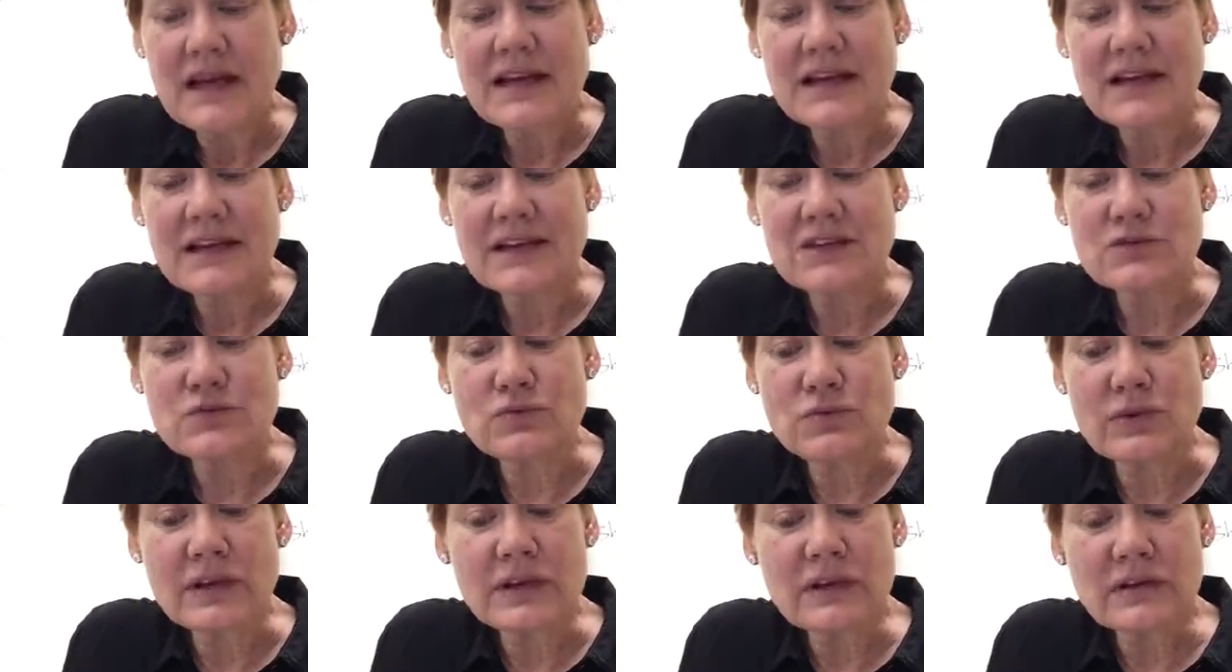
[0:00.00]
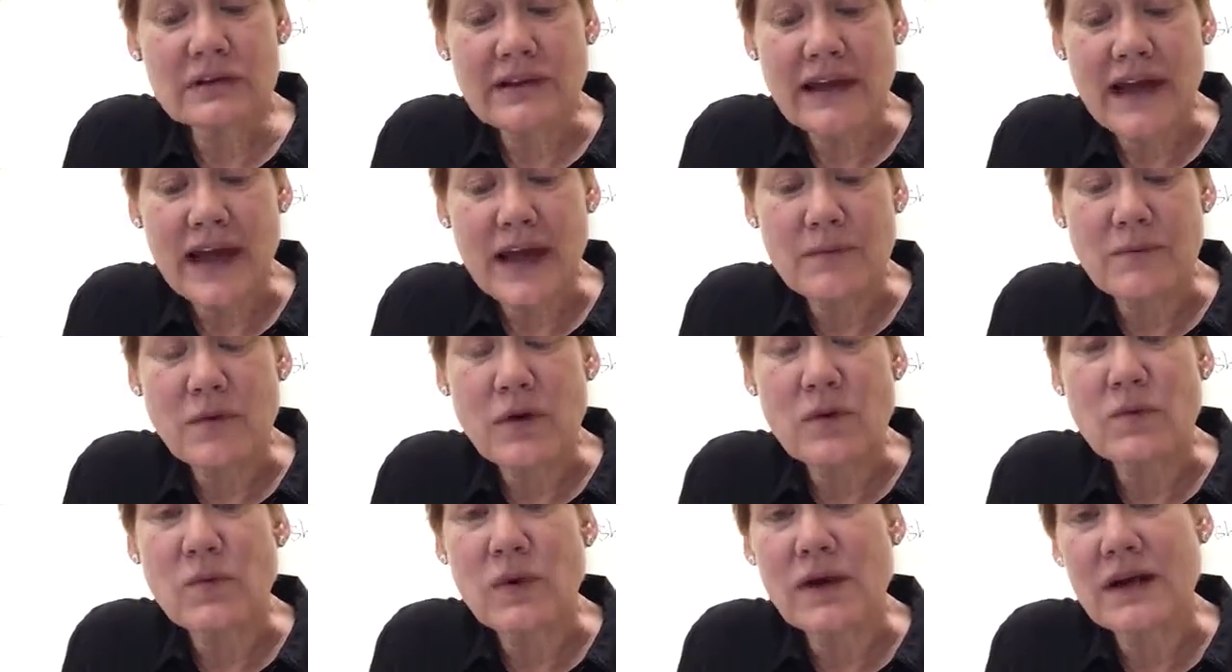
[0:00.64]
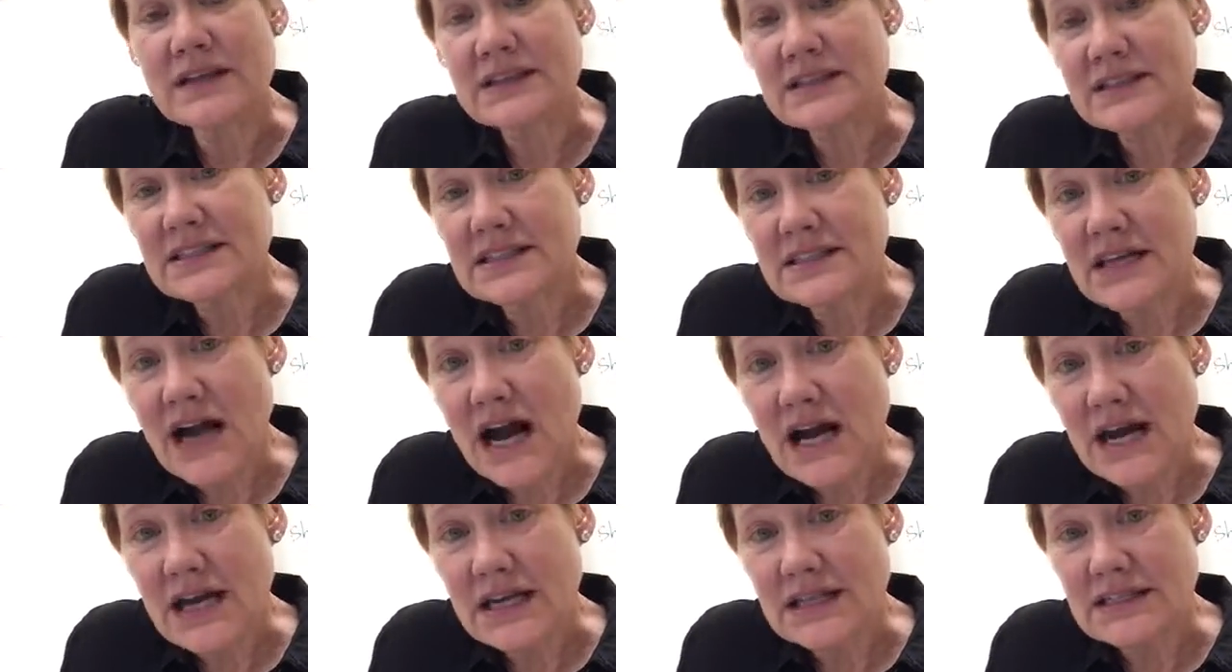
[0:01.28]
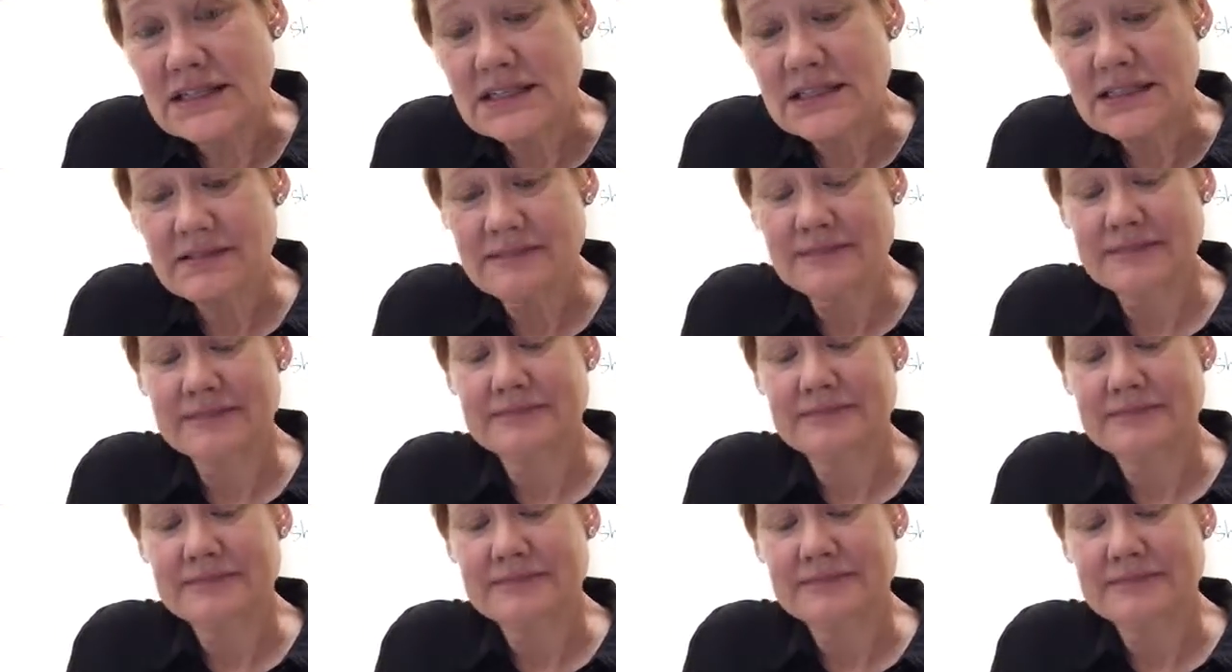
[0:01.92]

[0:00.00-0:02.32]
His real name was Succat.